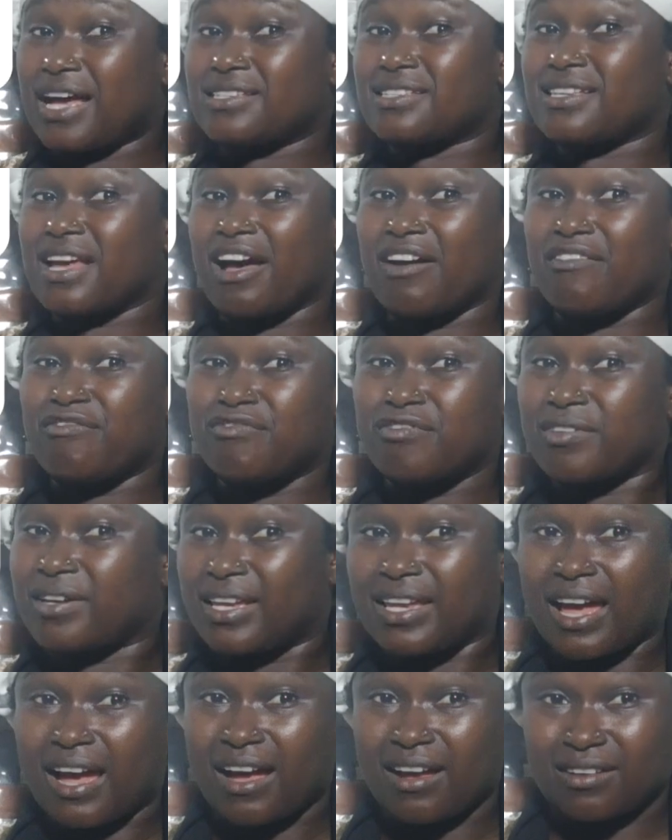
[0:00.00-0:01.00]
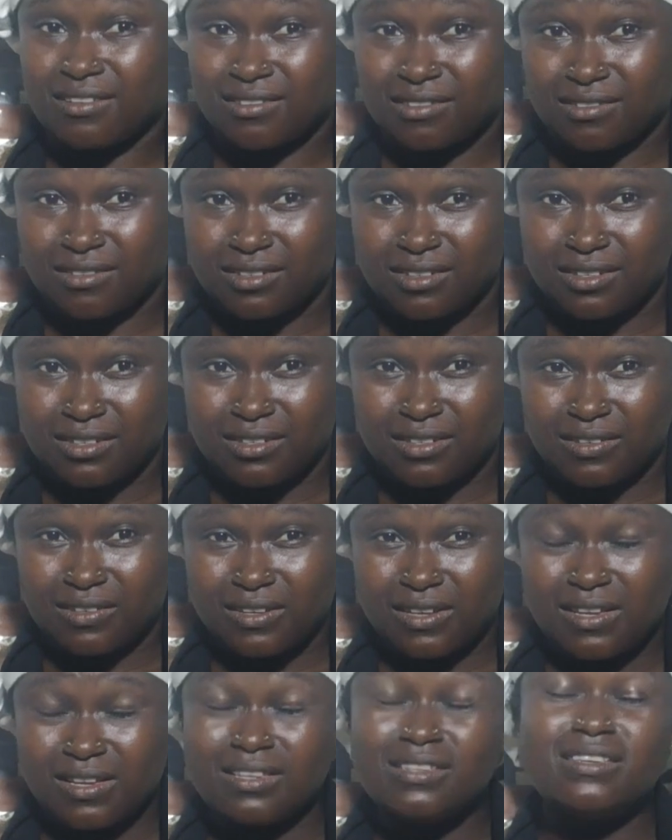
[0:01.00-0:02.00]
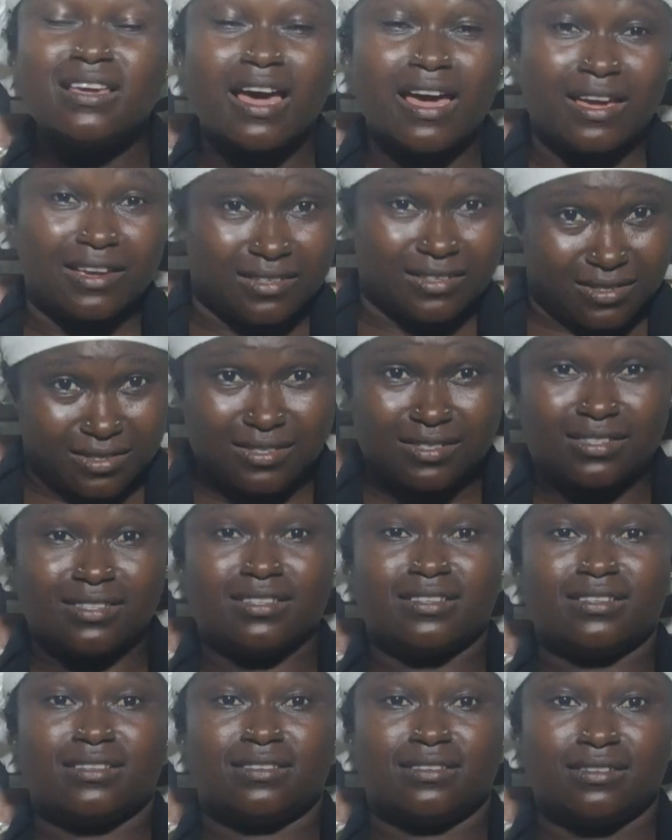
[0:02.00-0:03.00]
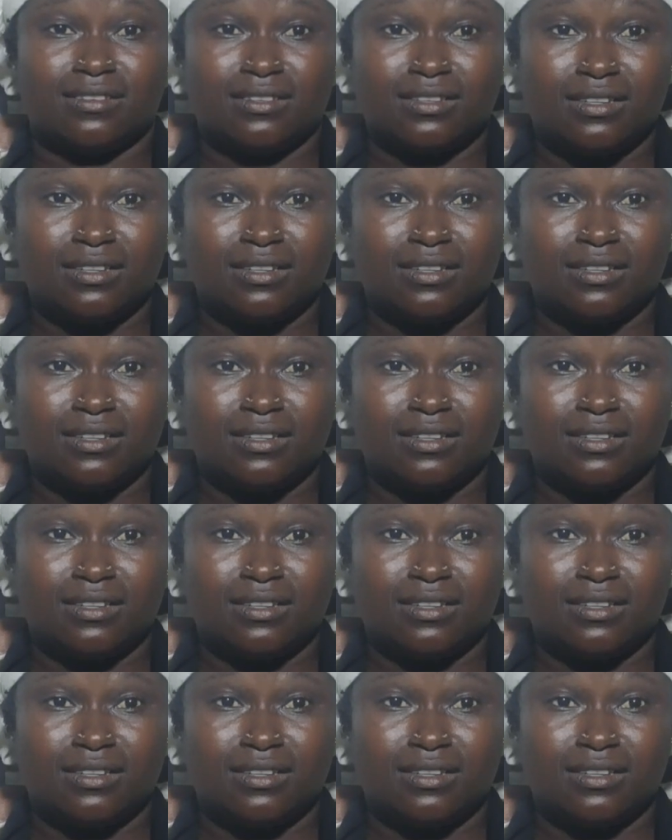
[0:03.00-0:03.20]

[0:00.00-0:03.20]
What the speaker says: serve here. Yes.